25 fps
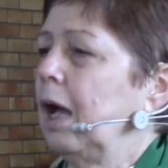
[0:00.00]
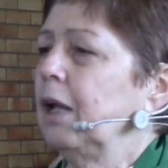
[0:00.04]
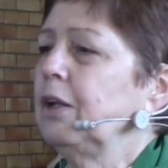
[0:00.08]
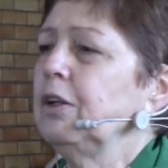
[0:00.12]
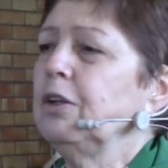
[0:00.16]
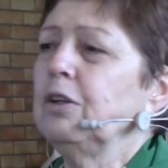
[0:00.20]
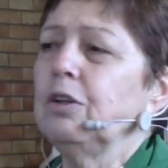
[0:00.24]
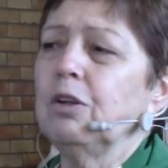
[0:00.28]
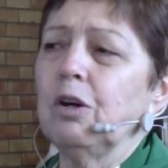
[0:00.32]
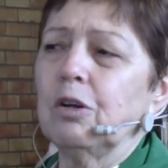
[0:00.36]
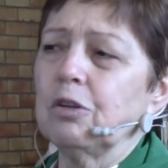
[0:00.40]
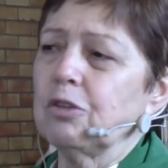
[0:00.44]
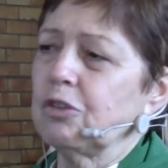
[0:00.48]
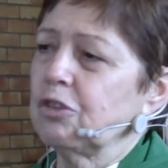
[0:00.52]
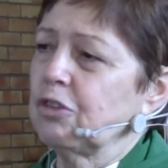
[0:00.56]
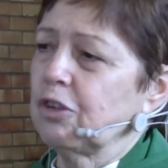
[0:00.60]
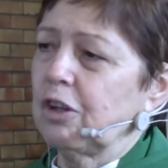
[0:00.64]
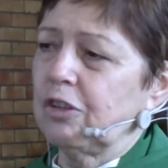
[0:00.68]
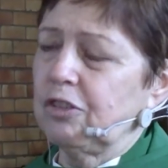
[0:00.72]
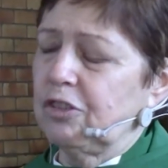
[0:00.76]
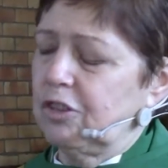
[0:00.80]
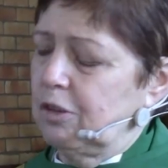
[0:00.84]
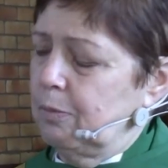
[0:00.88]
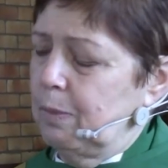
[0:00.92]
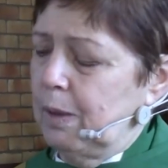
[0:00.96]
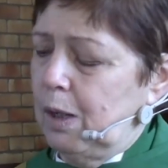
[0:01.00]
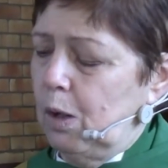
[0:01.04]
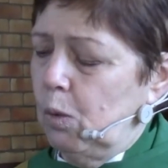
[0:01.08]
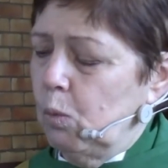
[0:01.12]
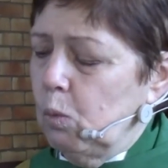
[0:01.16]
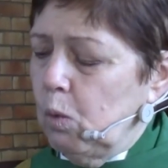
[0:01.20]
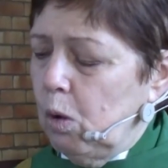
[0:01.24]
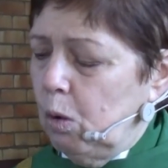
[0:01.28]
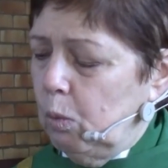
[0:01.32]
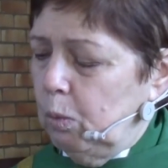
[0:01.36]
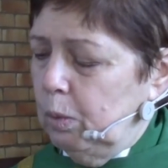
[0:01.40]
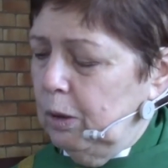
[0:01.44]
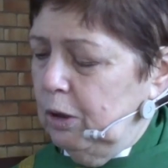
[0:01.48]
and not just
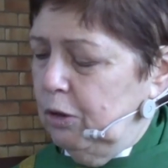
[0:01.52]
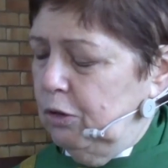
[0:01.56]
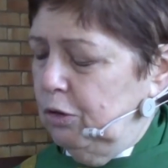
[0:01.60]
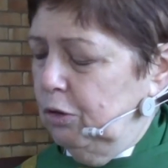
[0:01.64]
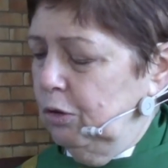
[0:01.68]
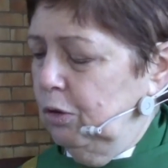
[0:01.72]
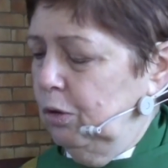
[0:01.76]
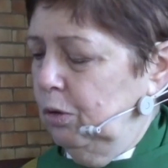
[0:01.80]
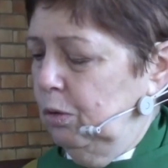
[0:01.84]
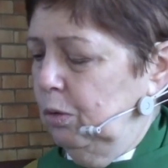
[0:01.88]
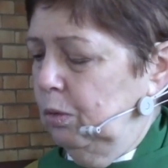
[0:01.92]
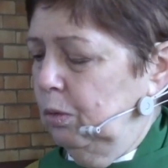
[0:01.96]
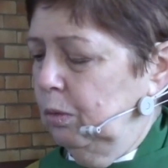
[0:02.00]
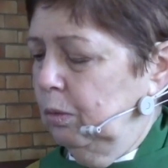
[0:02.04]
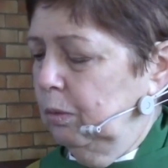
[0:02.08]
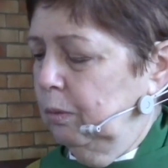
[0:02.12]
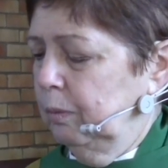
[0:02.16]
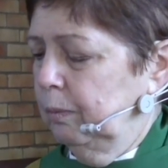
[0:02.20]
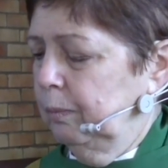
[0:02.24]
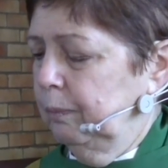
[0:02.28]
about what we do.